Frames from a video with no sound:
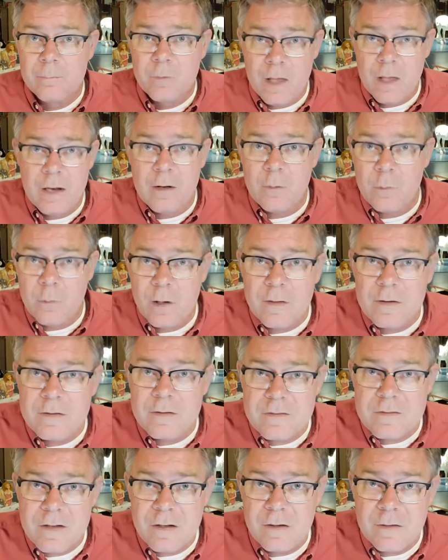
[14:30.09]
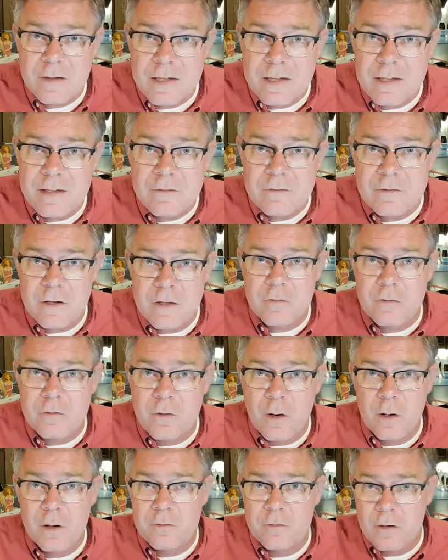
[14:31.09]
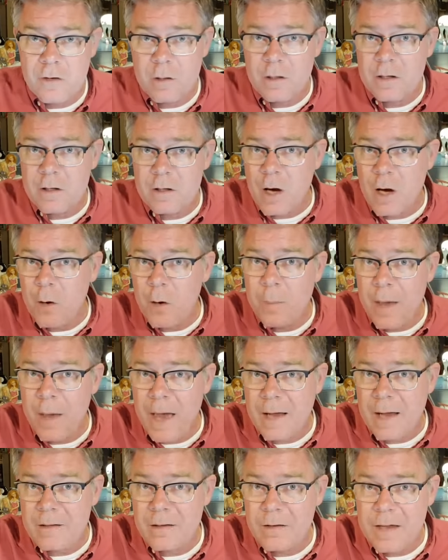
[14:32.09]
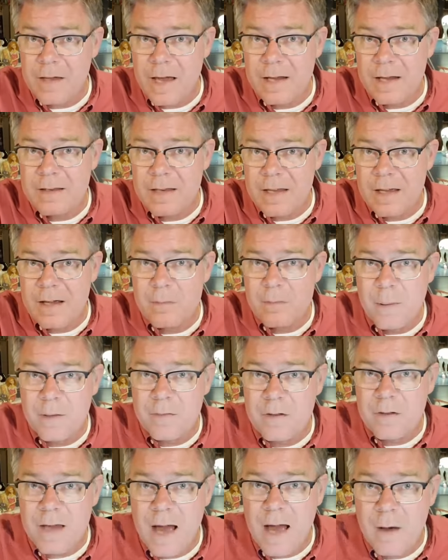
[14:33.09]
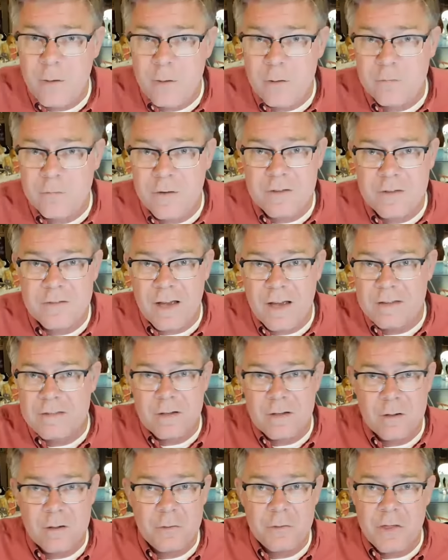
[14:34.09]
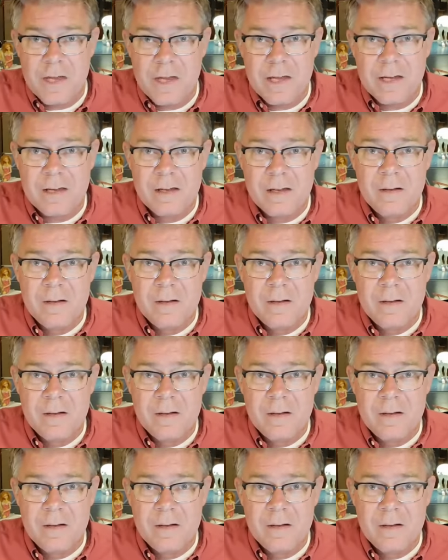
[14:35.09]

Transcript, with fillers: And it really still is discouraged. And to go back to the idea about the counterfeits, I still think,